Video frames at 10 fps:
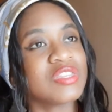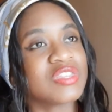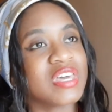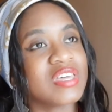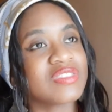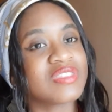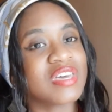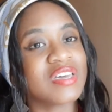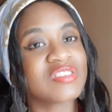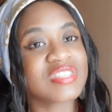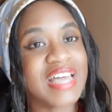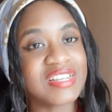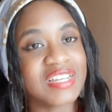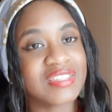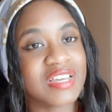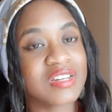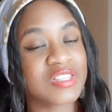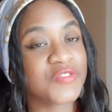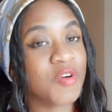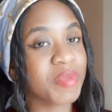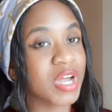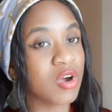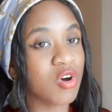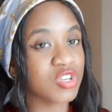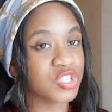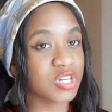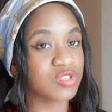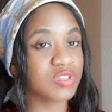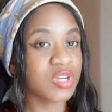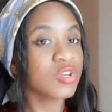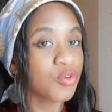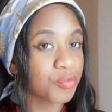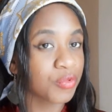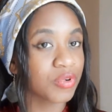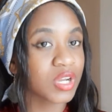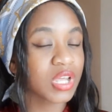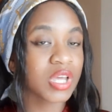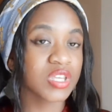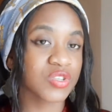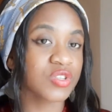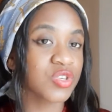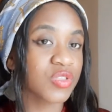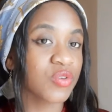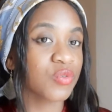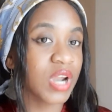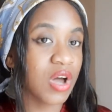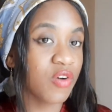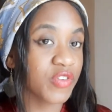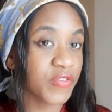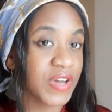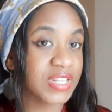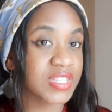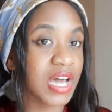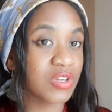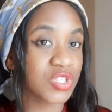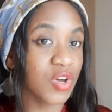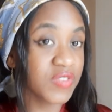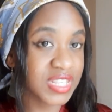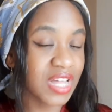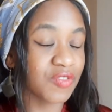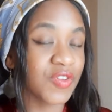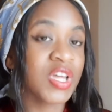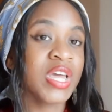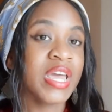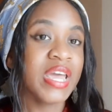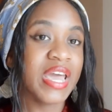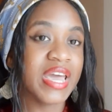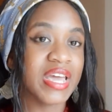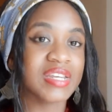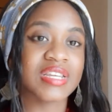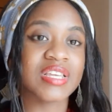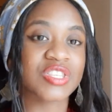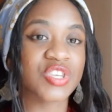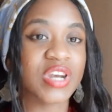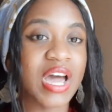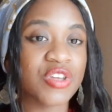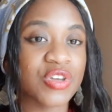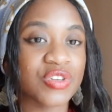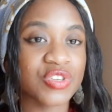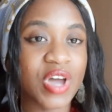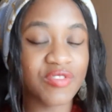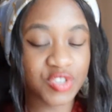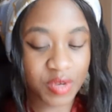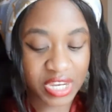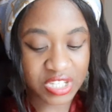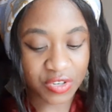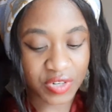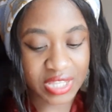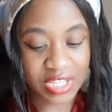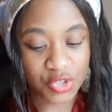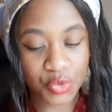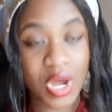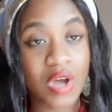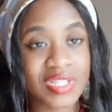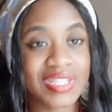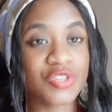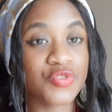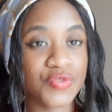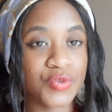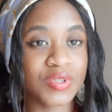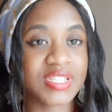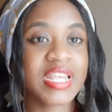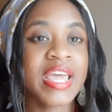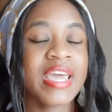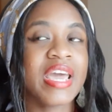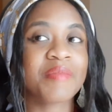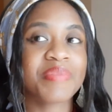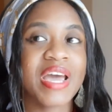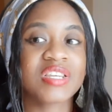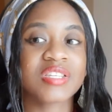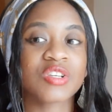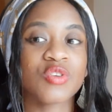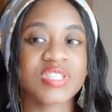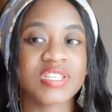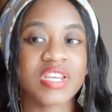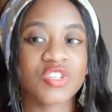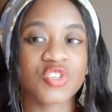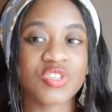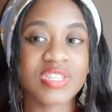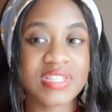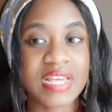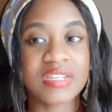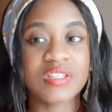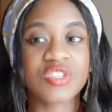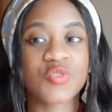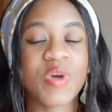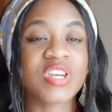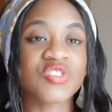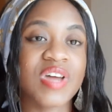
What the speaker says: the Saturn that is forming a conjunct to the new moon is also the ruler of your first house of self. And so now you have to integrate the two houses it rules and pay close attention to the Saturn square